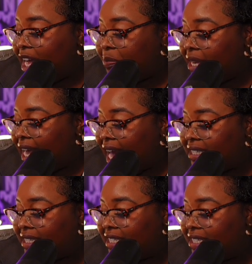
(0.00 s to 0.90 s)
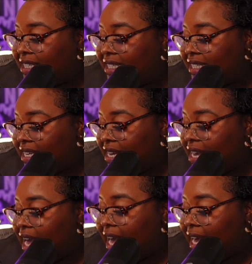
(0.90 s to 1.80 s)
and be cast into the
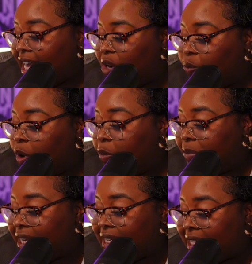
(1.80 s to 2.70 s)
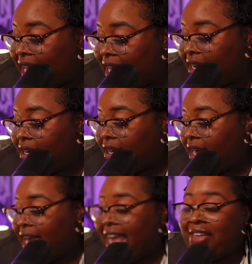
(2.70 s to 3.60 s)
sea,' it will be done."
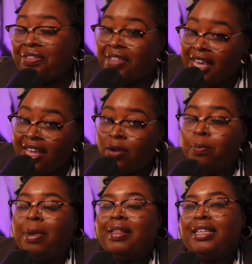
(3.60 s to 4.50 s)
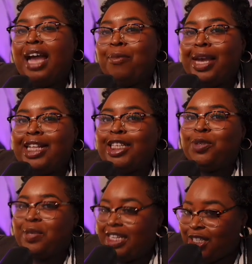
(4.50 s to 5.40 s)
And then by the time we get to
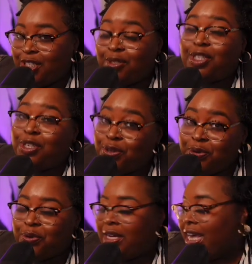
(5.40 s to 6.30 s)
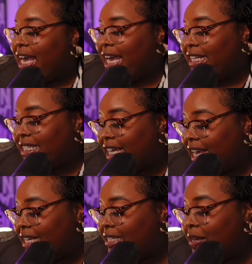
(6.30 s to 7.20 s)
22, it
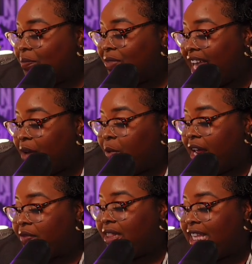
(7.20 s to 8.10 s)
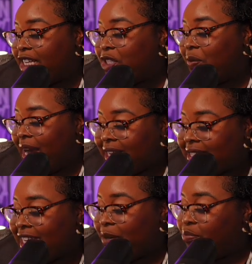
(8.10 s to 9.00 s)
says, "And whatever things you
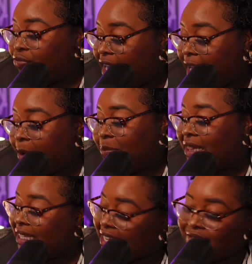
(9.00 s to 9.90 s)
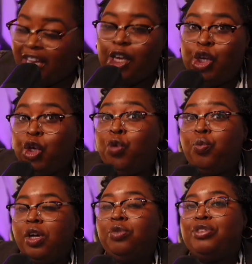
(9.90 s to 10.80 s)
ask in prayer, believing, you
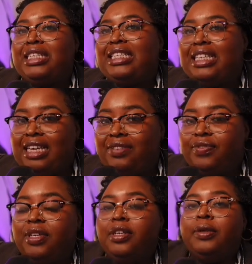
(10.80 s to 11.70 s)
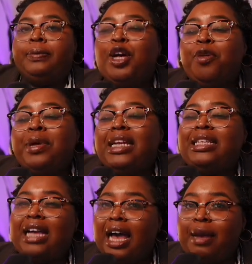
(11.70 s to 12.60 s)
will receive." So
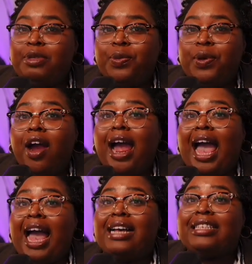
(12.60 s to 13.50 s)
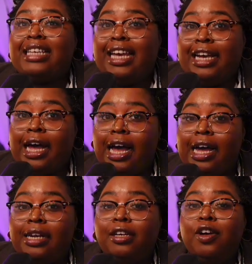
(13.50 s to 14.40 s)
many times we are asking
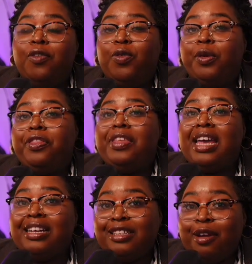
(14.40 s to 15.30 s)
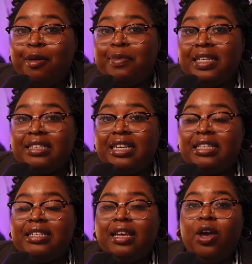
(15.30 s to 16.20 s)
God for things in our
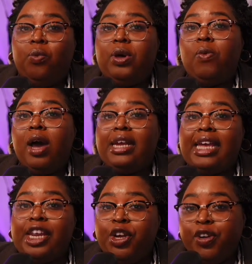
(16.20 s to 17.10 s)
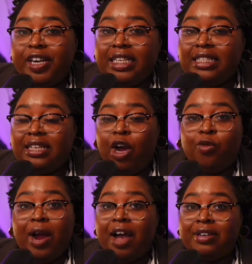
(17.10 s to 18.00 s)
business. We want increase
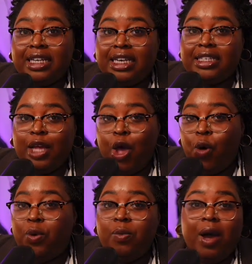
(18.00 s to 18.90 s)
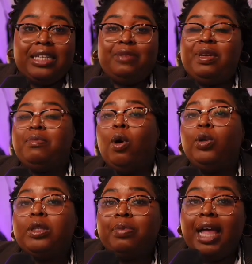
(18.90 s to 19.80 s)
around us. We want to be
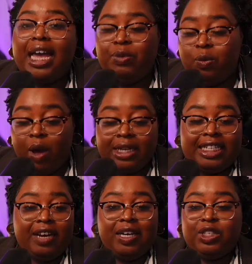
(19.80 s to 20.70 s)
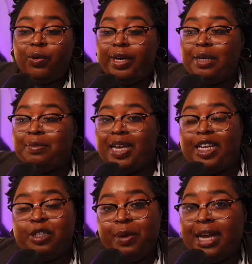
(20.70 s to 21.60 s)
multiplied. We want territory to be
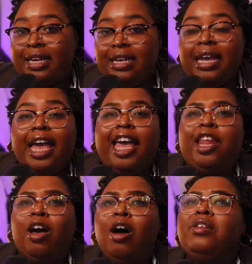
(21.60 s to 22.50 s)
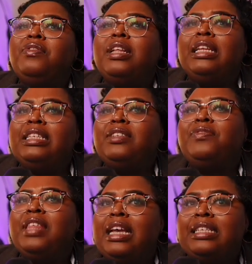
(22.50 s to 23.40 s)
expanded, and all of the list
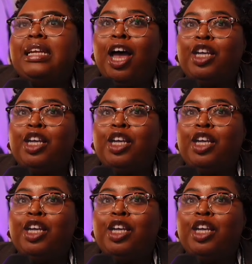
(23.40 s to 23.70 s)
of things in